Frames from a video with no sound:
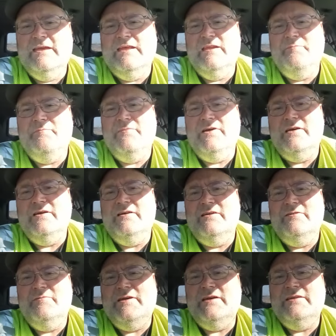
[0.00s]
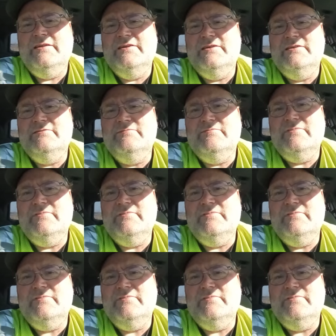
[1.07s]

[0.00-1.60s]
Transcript: And I'm, uh, out here